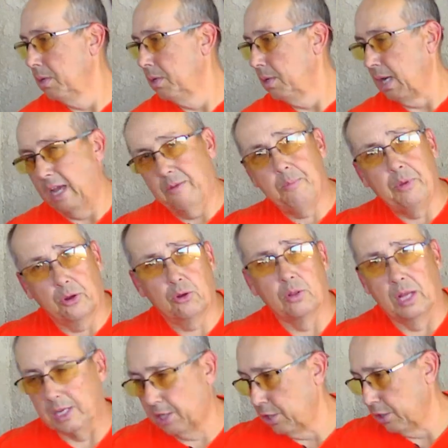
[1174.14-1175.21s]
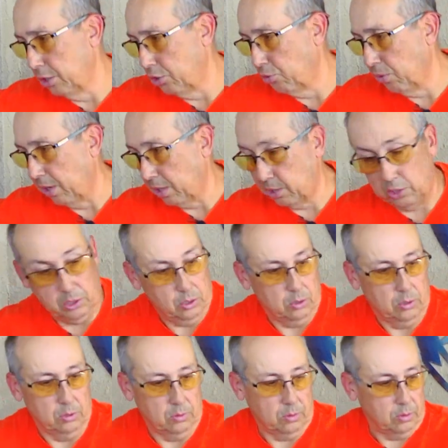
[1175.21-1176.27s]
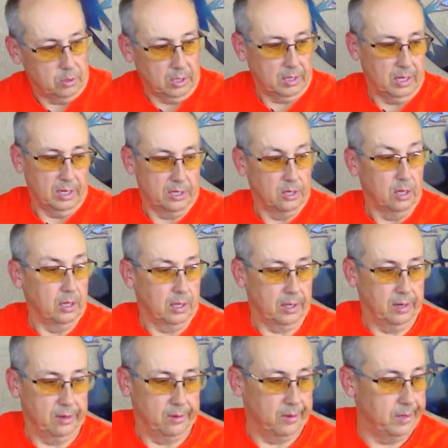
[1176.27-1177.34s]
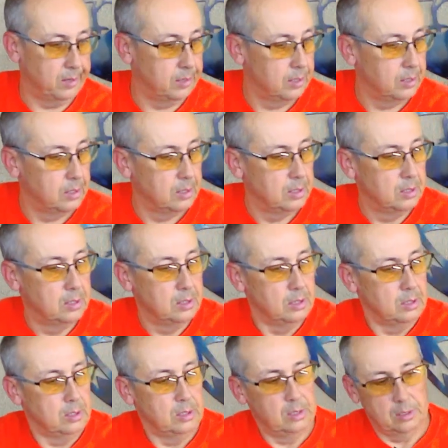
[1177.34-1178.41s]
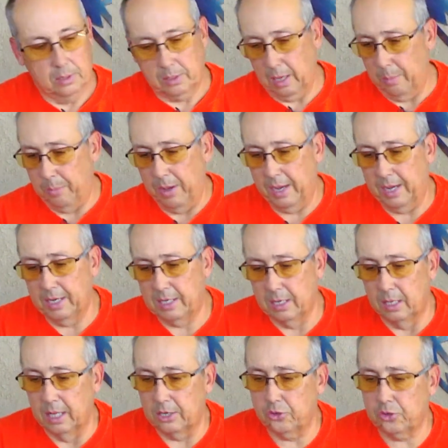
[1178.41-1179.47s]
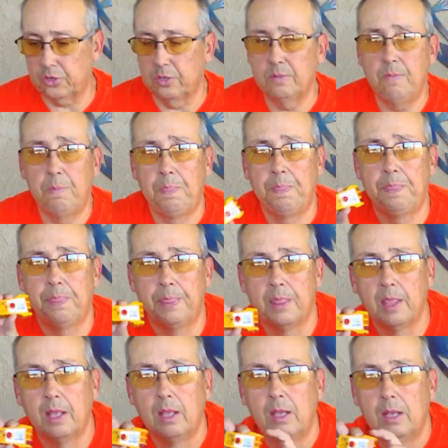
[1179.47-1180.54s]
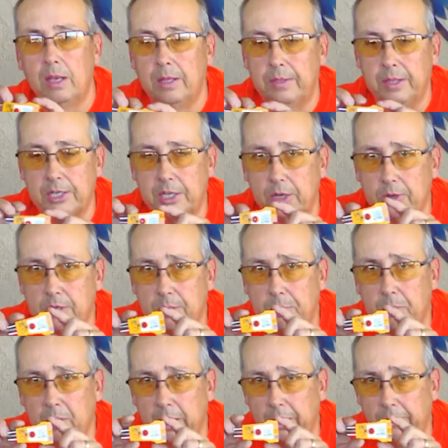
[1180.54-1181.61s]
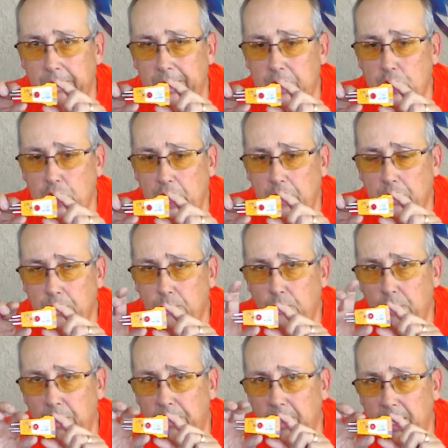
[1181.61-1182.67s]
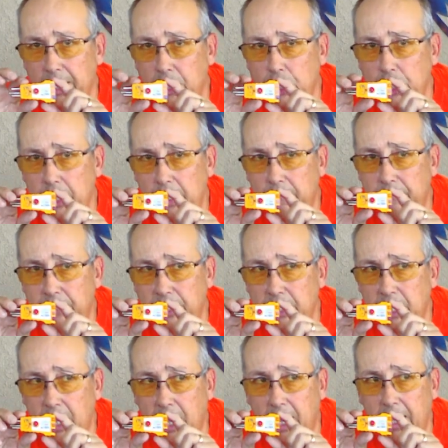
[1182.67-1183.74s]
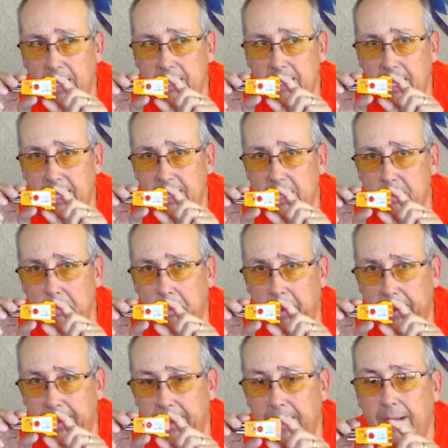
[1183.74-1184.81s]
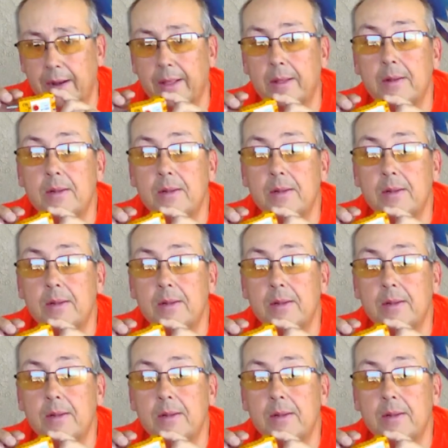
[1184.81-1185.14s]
I have bigger lights in the truck, so I don't think that's all I carry. Okay, back into electrical. This here is a polarity checker with a GFCI test button on it.